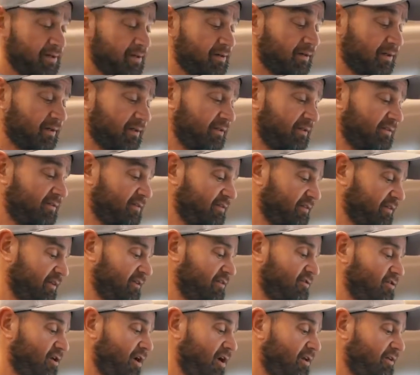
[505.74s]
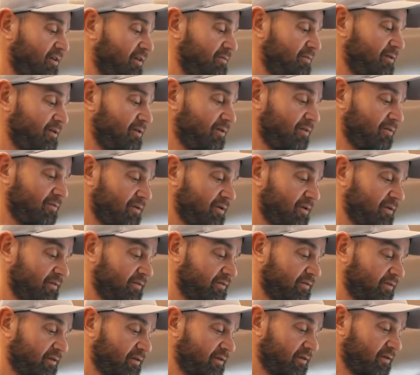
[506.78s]
milk. And this is a chocolate milk one.
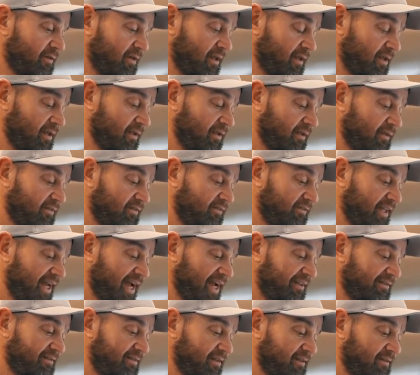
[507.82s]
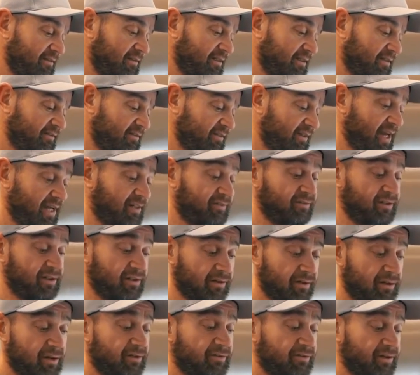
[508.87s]
So stats on this, it actually
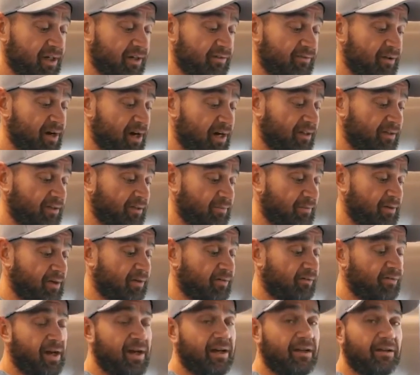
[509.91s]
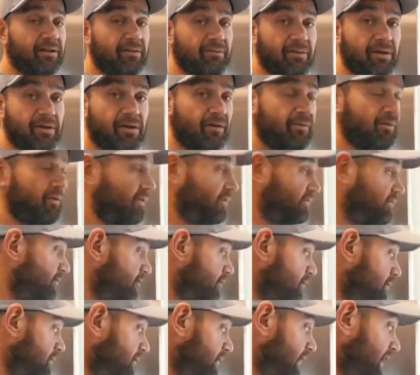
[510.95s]
looks like regular milk. Regular milk will
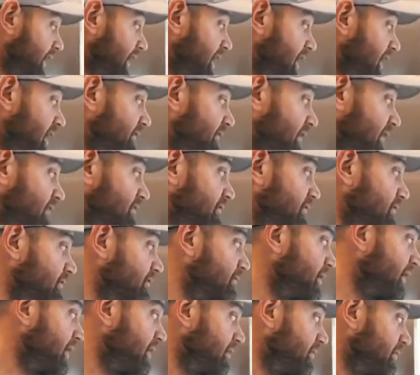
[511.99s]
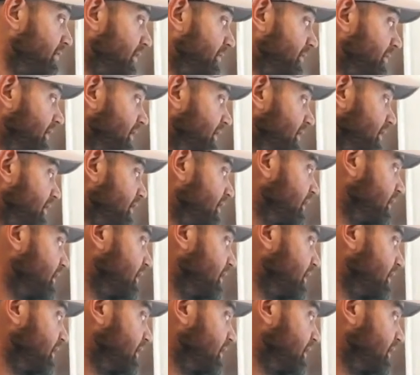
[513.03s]
normally have, actually we'll pair them up here.